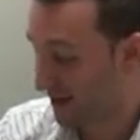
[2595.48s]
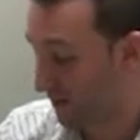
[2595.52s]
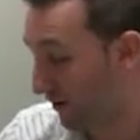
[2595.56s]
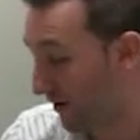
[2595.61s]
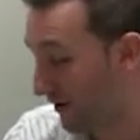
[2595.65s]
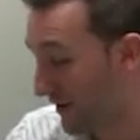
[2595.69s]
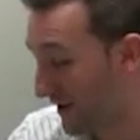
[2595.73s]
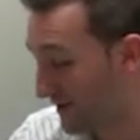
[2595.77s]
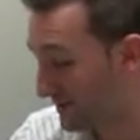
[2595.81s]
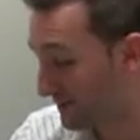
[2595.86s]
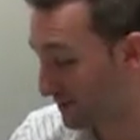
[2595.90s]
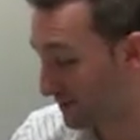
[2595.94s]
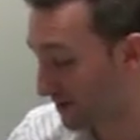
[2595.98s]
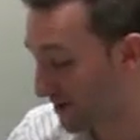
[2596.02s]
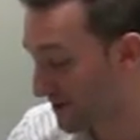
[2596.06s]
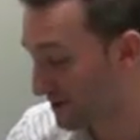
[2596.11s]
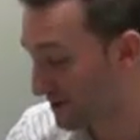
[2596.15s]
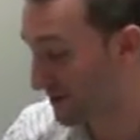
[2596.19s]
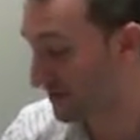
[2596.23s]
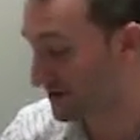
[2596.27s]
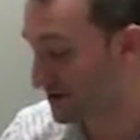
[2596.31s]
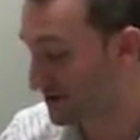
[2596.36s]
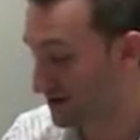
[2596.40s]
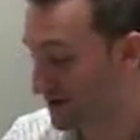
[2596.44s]
Well, that's pretty
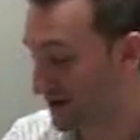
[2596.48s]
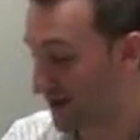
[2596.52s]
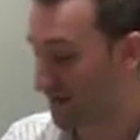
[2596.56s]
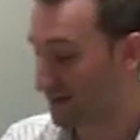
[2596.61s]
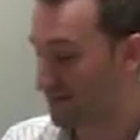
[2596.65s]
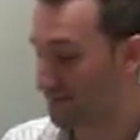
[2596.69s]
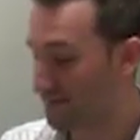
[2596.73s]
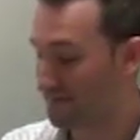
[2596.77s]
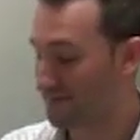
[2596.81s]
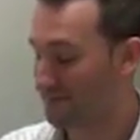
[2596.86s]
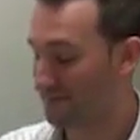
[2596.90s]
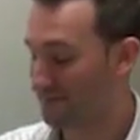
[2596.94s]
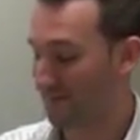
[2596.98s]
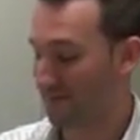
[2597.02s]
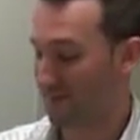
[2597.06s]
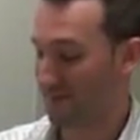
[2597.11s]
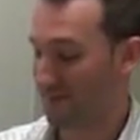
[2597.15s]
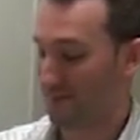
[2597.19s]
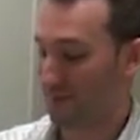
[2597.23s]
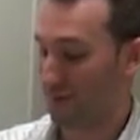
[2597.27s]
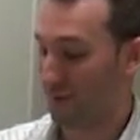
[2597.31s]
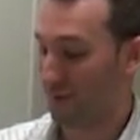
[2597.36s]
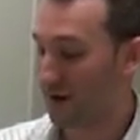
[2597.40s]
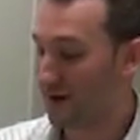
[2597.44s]
much
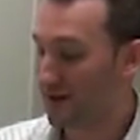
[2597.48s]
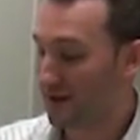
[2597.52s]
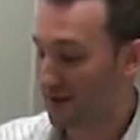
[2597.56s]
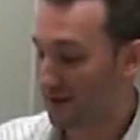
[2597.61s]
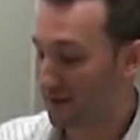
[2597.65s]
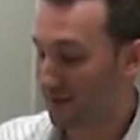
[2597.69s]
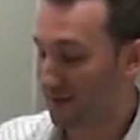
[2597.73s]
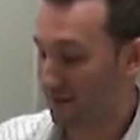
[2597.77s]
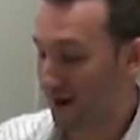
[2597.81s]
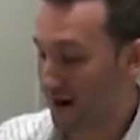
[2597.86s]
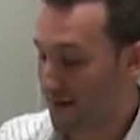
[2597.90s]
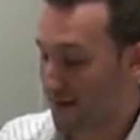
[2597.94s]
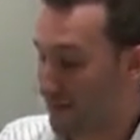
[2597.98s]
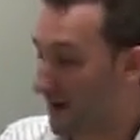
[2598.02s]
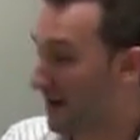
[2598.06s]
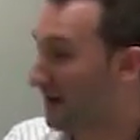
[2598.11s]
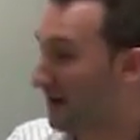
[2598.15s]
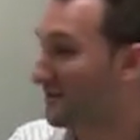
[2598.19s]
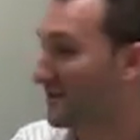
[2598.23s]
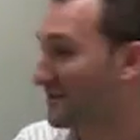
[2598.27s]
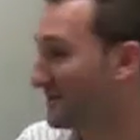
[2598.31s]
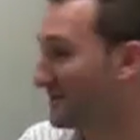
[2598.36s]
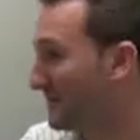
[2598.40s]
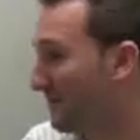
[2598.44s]
one of the great
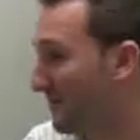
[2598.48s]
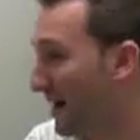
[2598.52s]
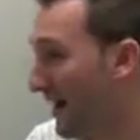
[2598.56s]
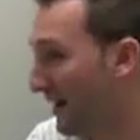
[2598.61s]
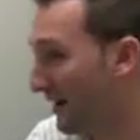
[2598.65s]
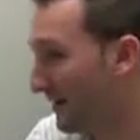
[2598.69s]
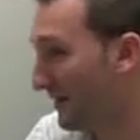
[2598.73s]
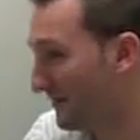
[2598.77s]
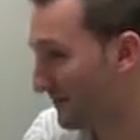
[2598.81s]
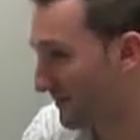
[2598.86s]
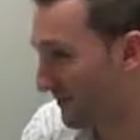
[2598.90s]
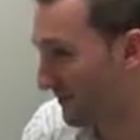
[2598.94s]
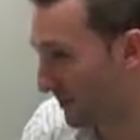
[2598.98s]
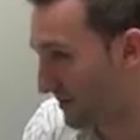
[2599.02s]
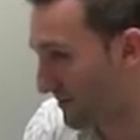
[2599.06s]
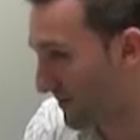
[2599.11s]
benefits about it.